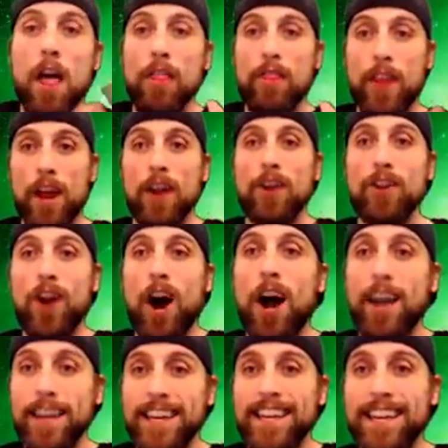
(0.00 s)
they're
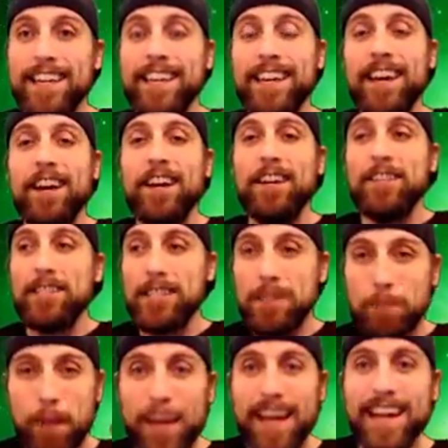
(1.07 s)
not in
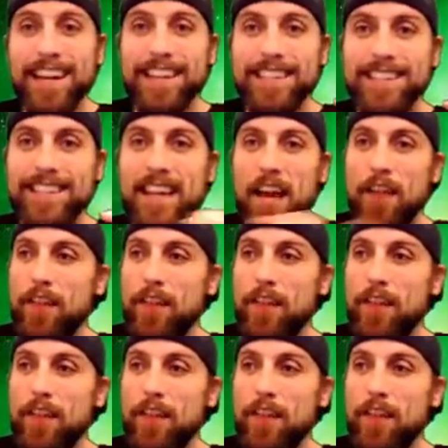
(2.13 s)
space.